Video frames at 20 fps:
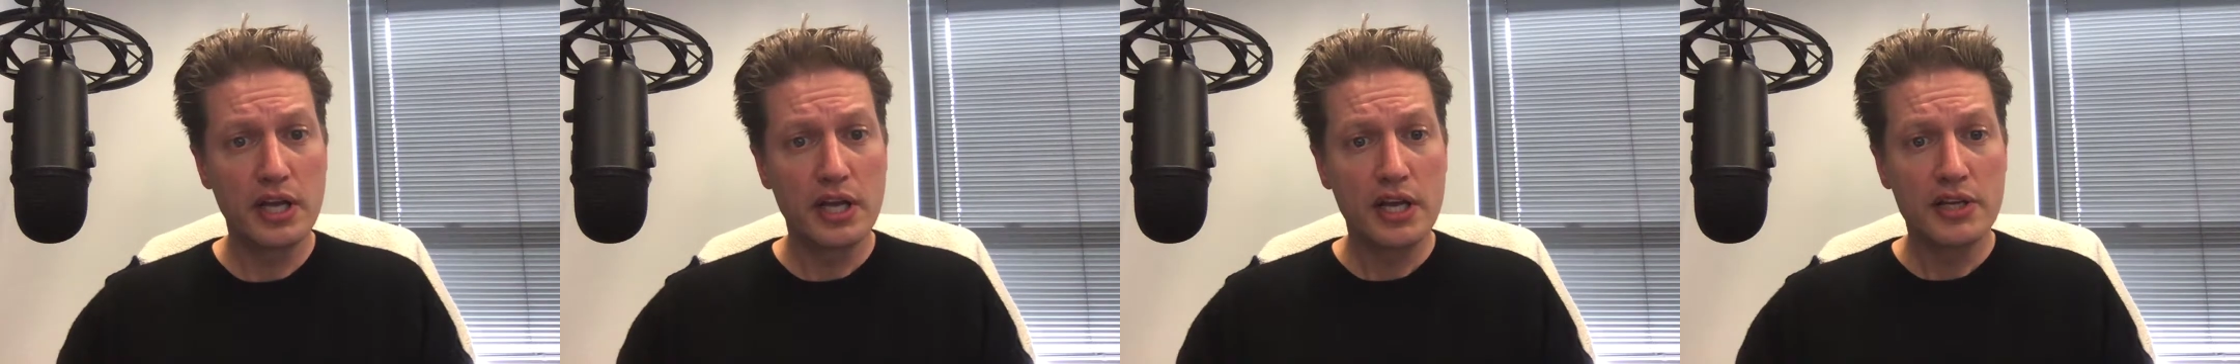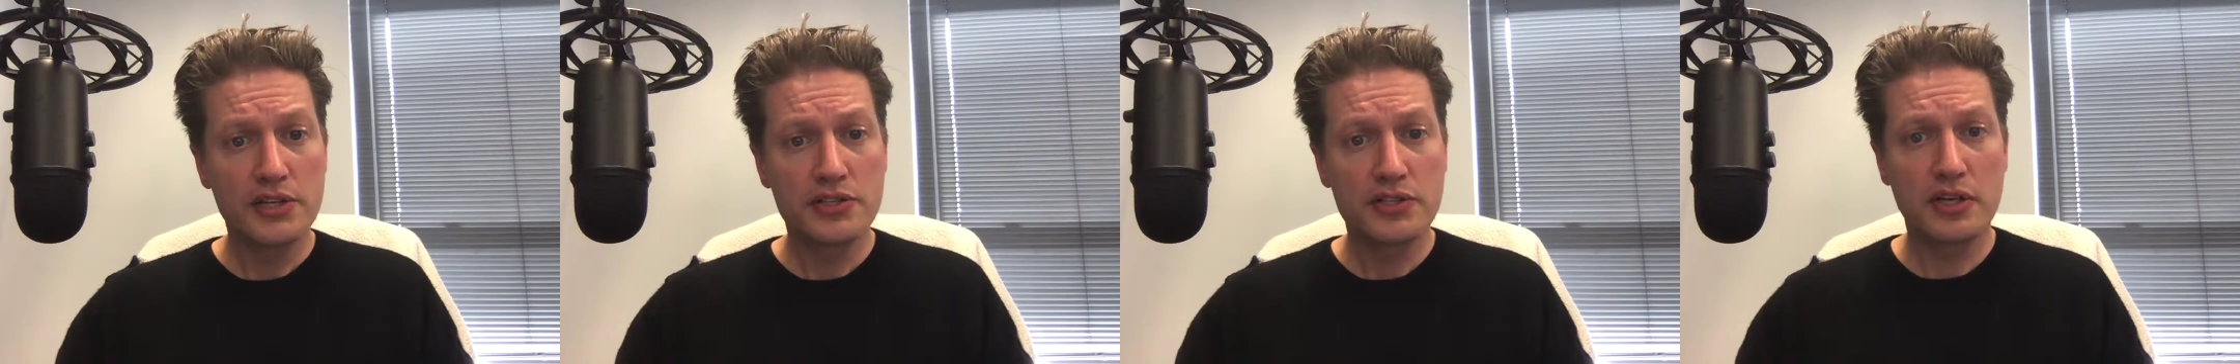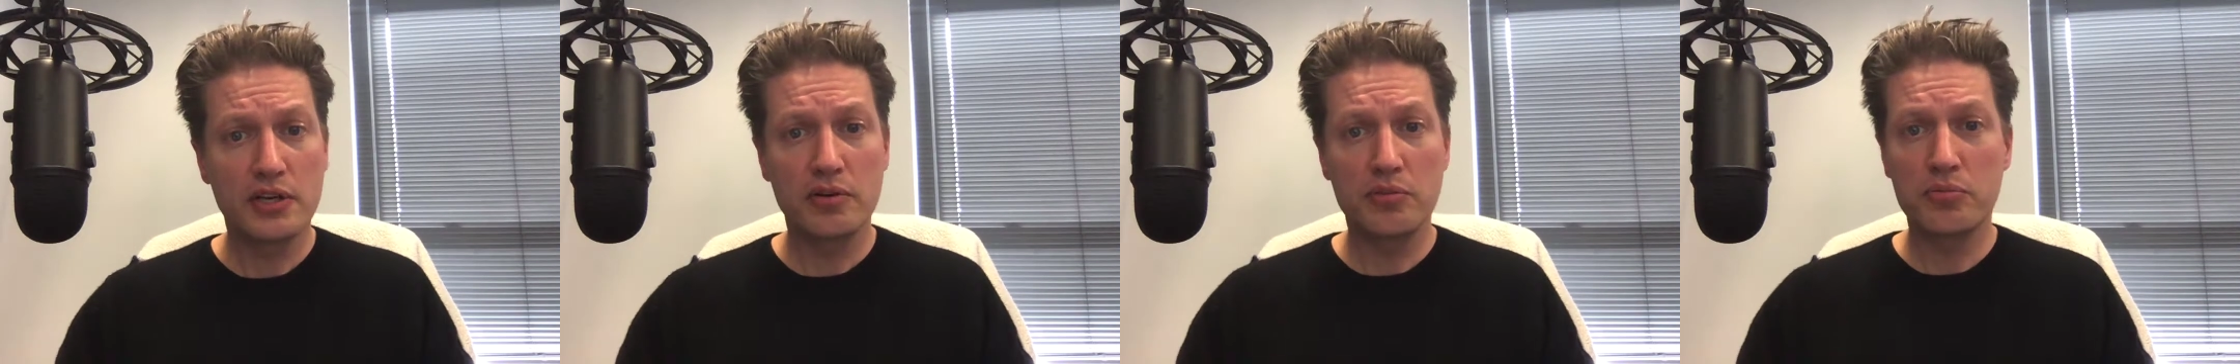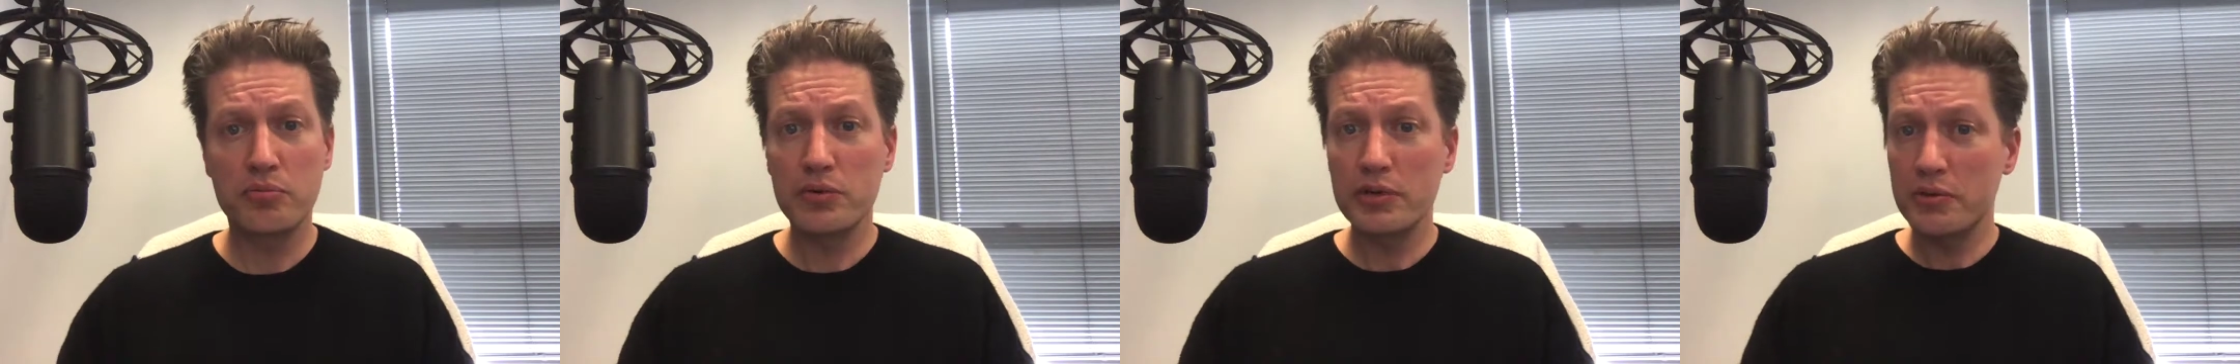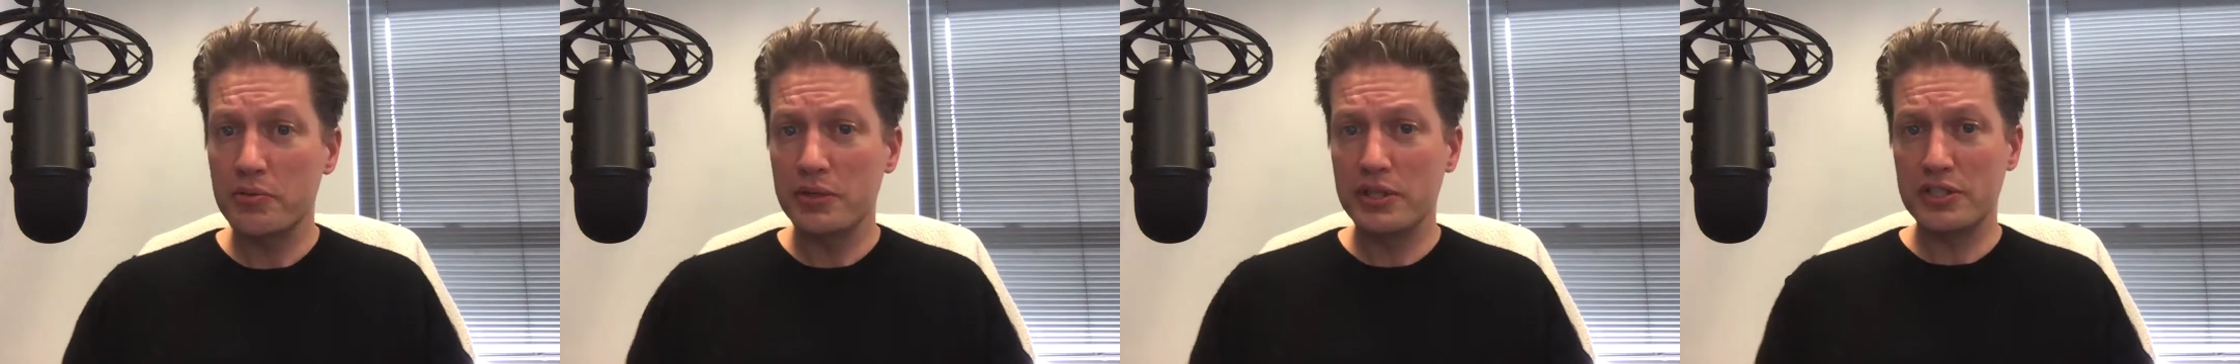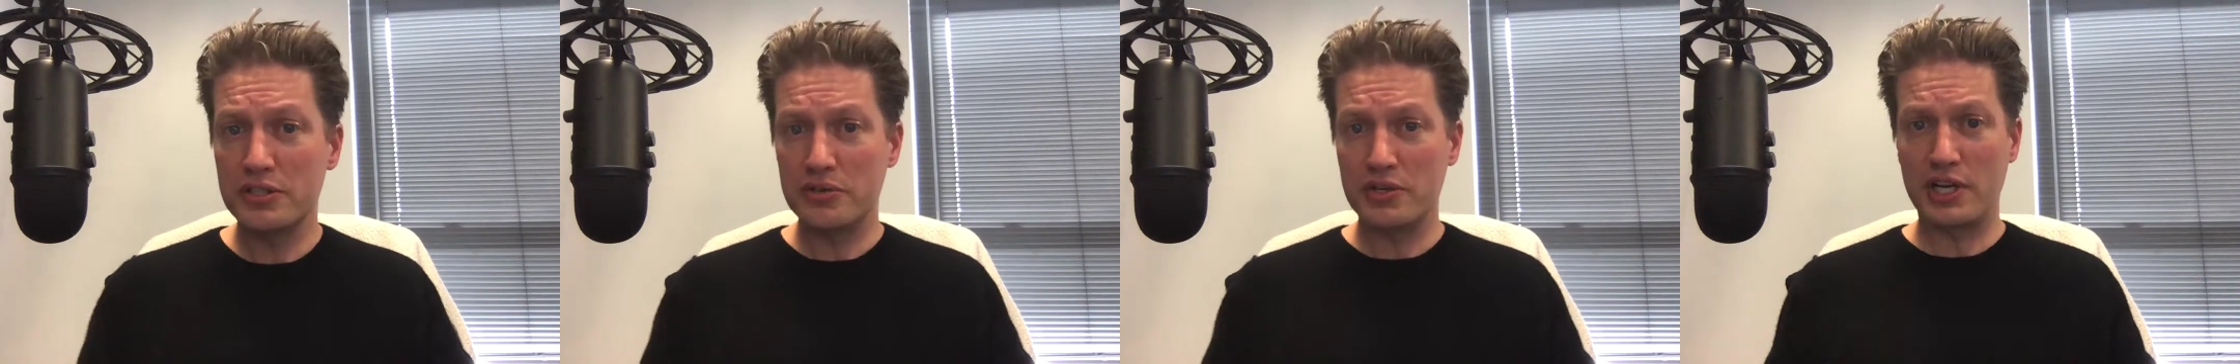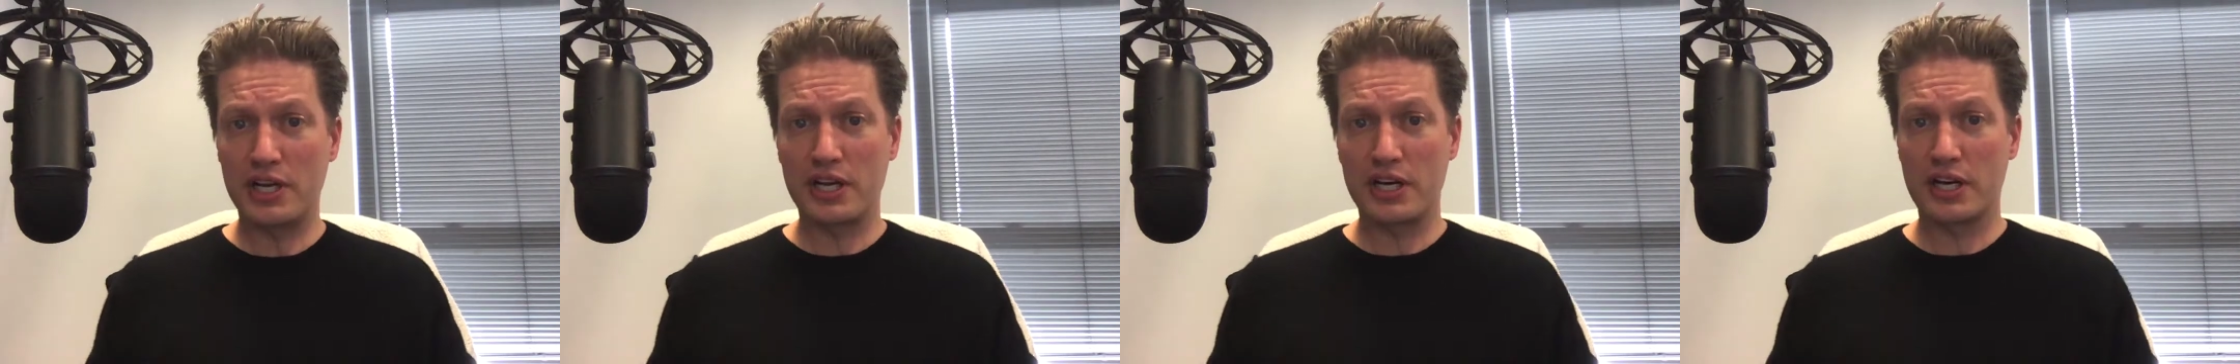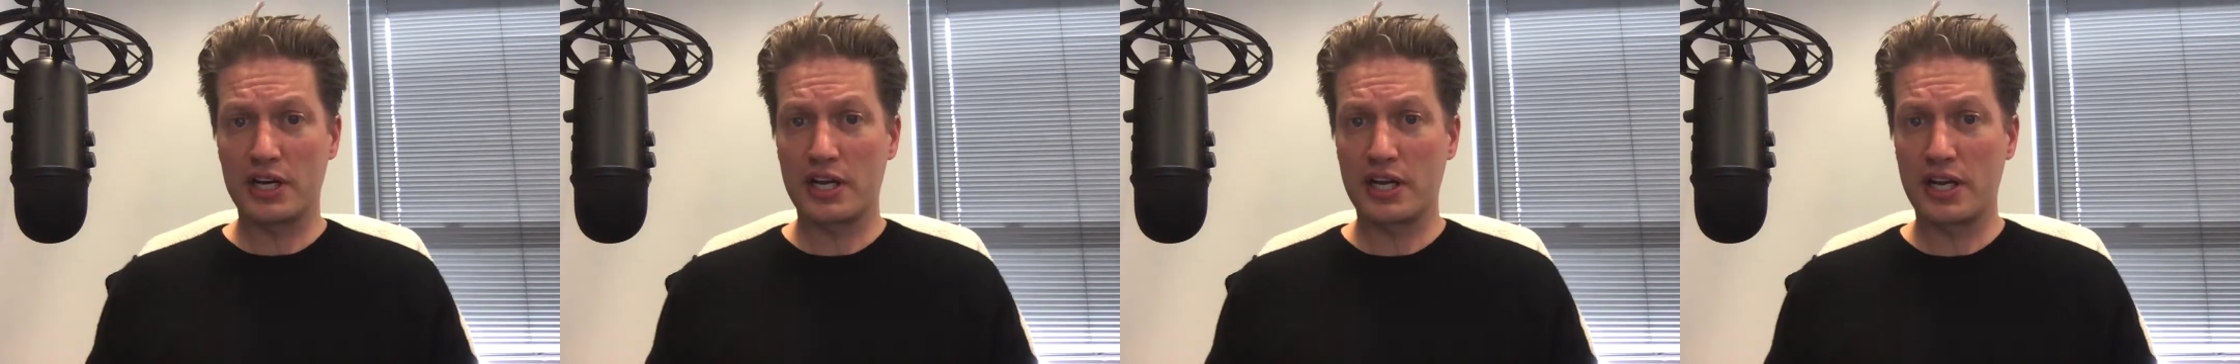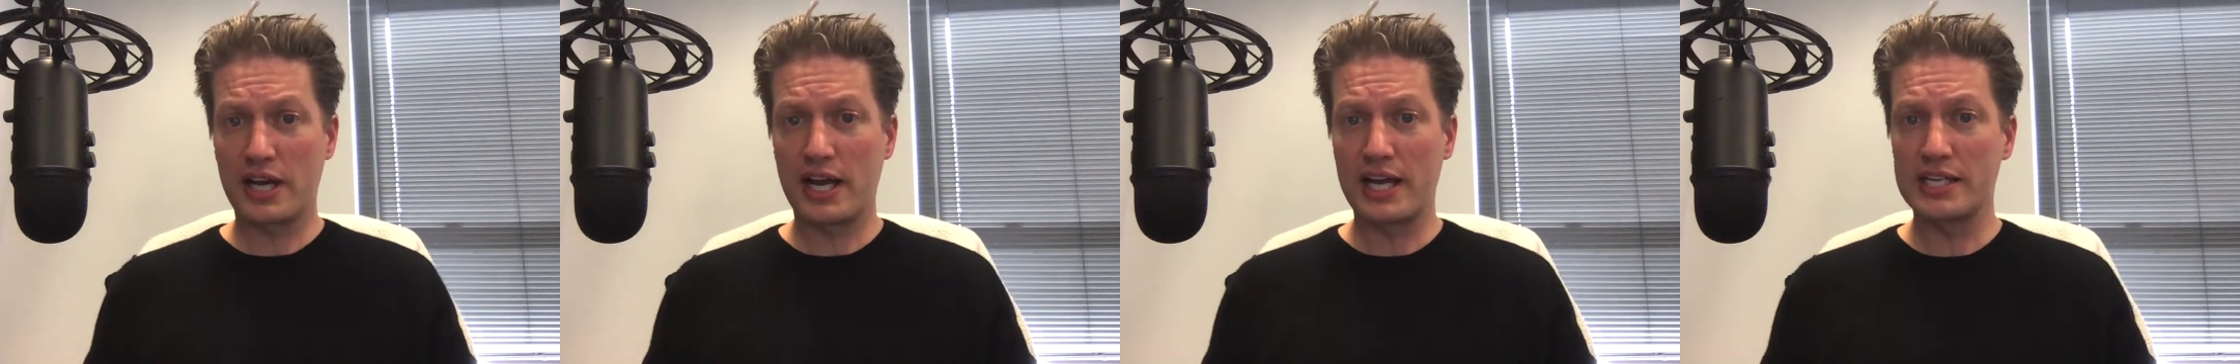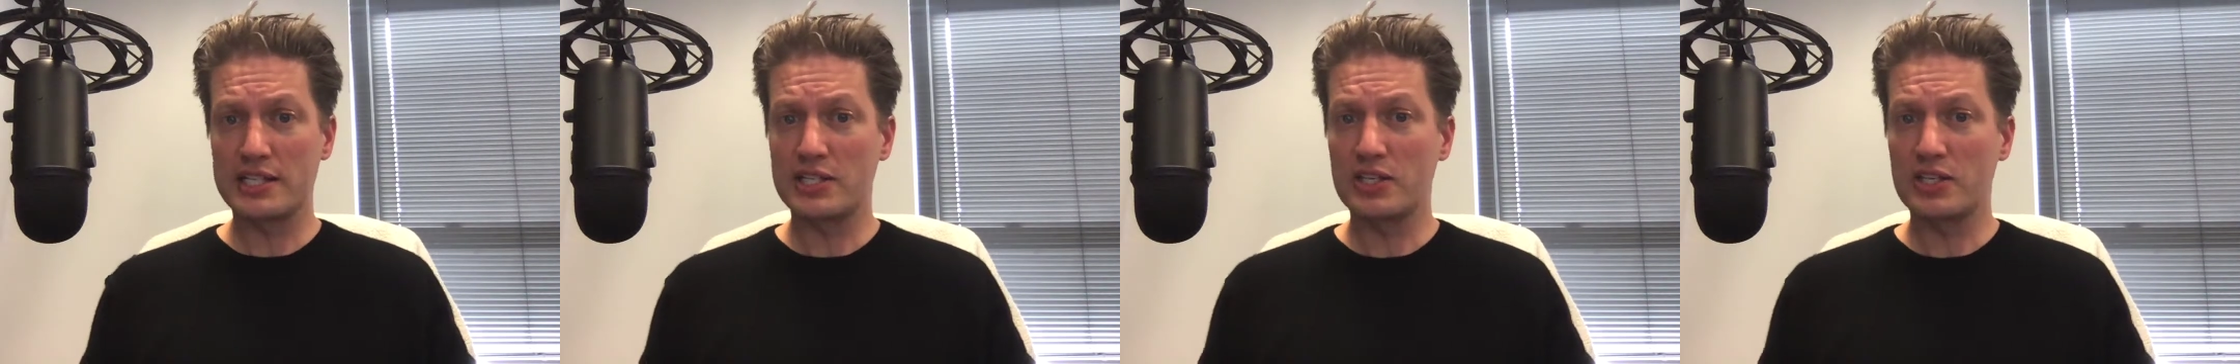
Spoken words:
So what do we do here, guys?